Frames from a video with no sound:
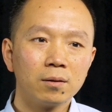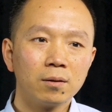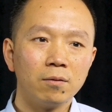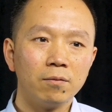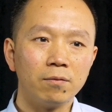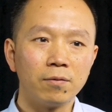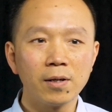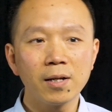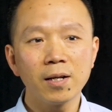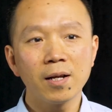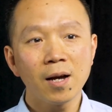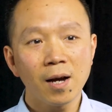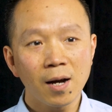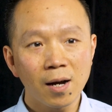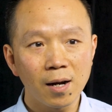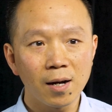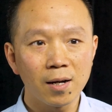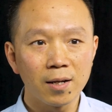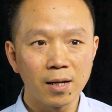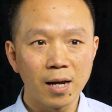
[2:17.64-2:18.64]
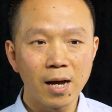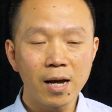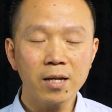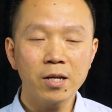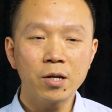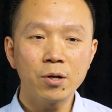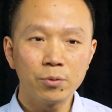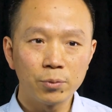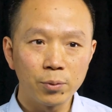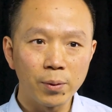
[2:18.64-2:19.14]
very high,
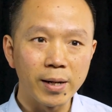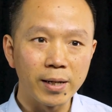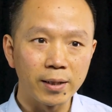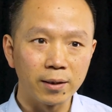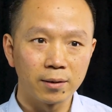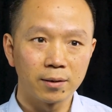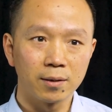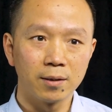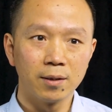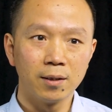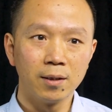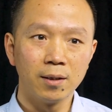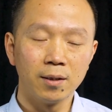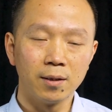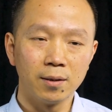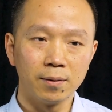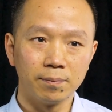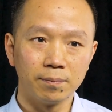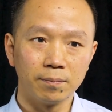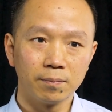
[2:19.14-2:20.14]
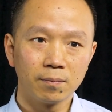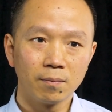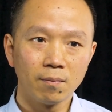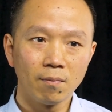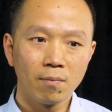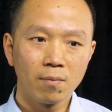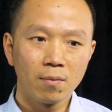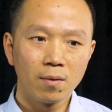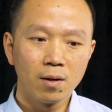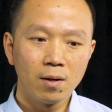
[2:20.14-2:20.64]
accurate
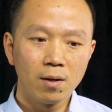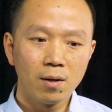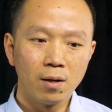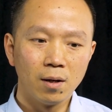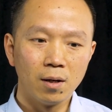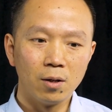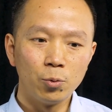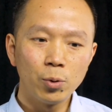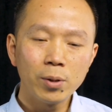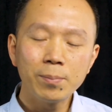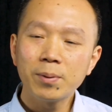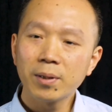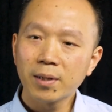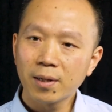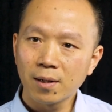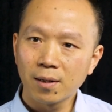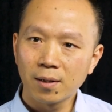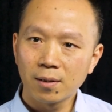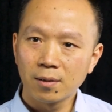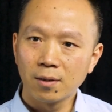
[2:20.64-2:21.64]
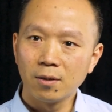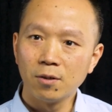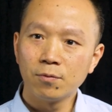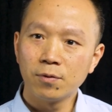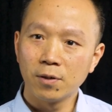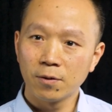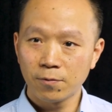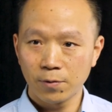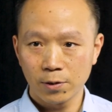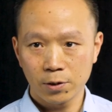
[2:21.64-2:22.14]
replica of
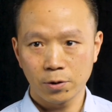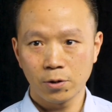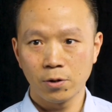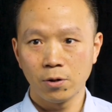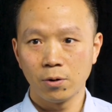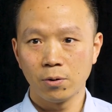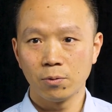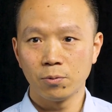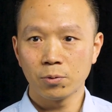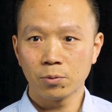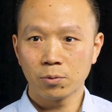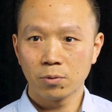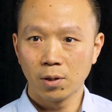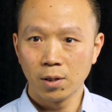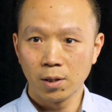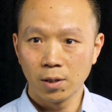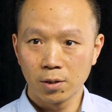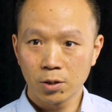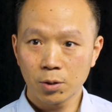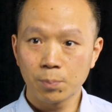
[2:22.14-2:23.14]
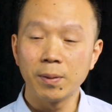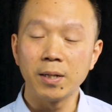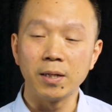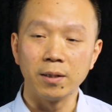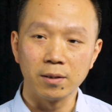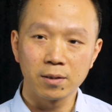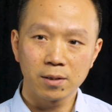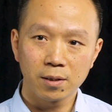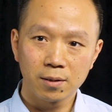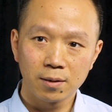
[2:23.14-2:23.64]
the physical
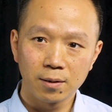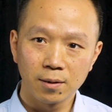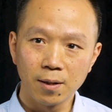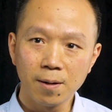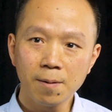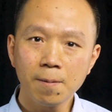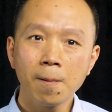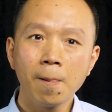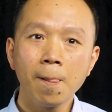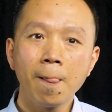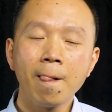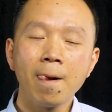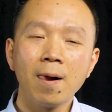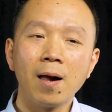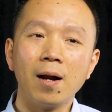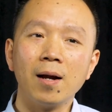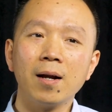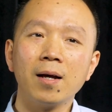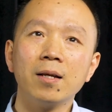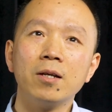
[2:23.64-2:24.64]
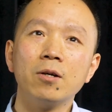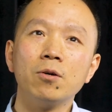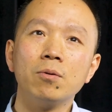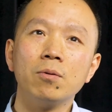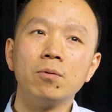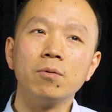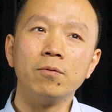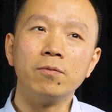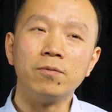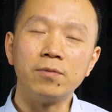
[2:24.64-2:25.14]
space. Yeah, and then
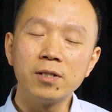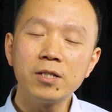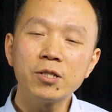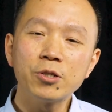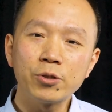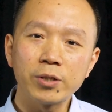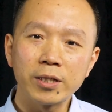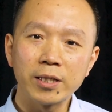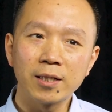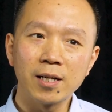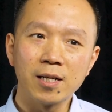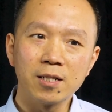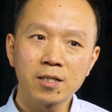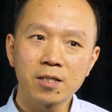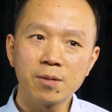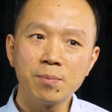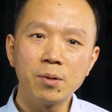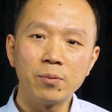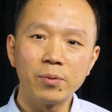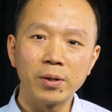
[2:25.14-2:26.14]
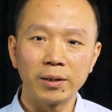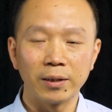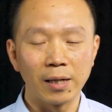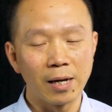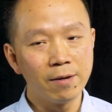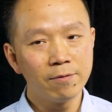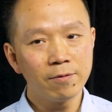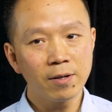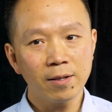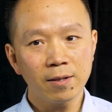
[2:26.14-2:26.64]
you virtually can simulate
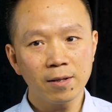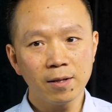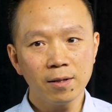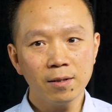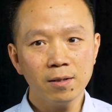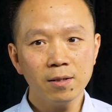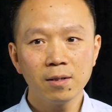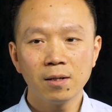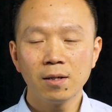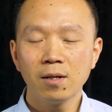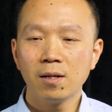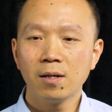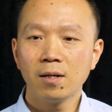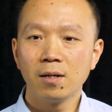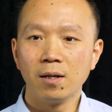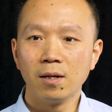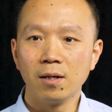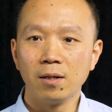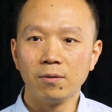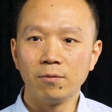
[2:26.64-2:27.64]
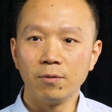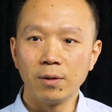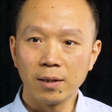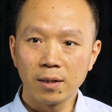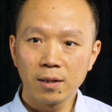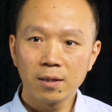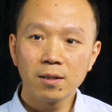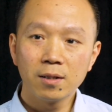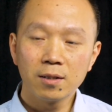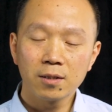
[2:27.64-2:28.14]
everything
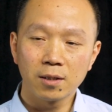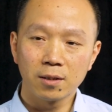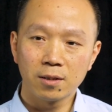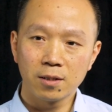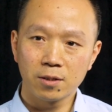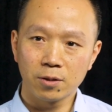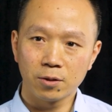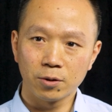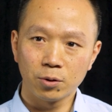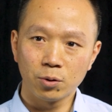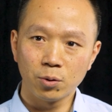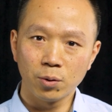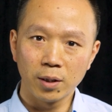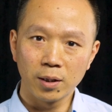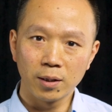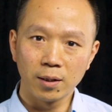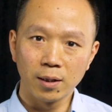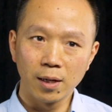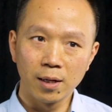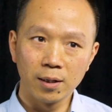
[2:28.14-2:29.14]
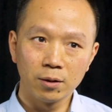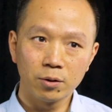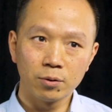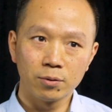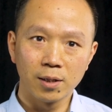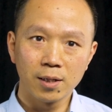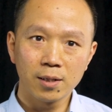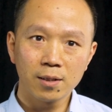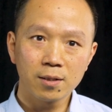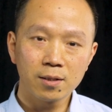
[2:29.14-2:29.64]
within this digital twin and to
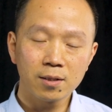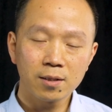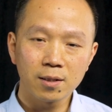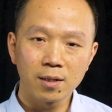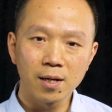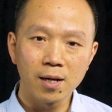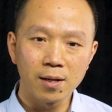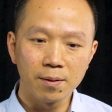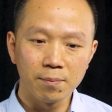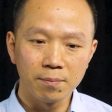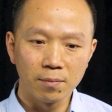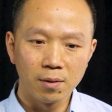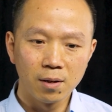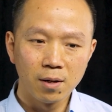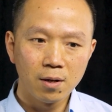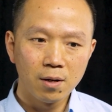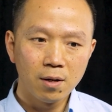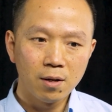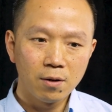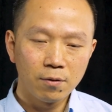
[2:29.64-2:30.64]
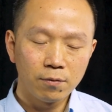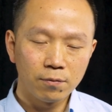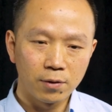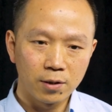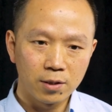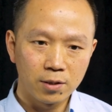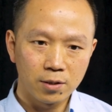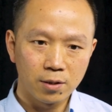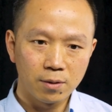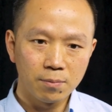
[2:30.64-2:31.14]
understand, for
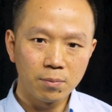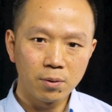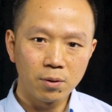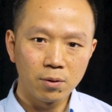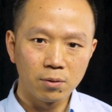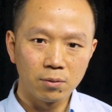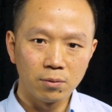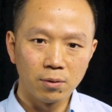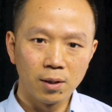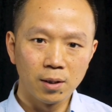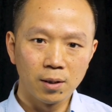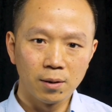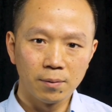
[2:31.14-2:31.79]
example,